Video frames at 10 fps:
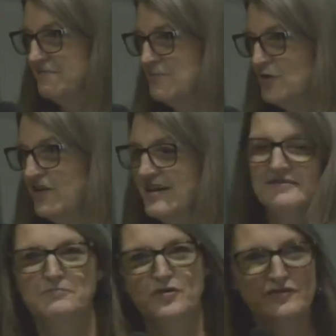Move
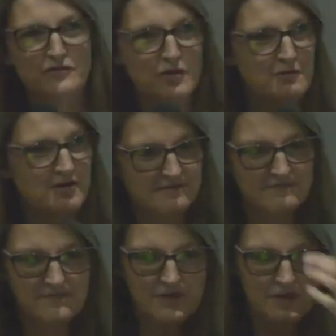it forward.
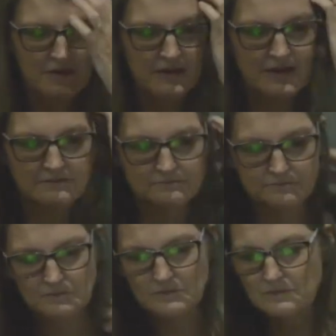Very good.
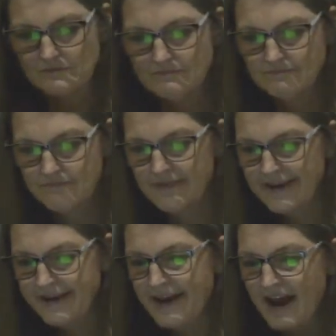
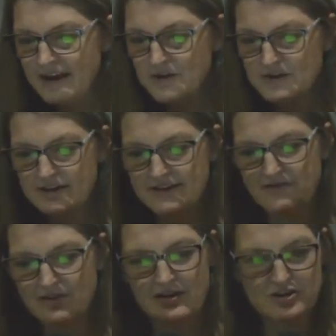Here's a
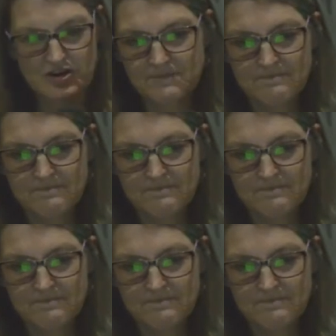definition.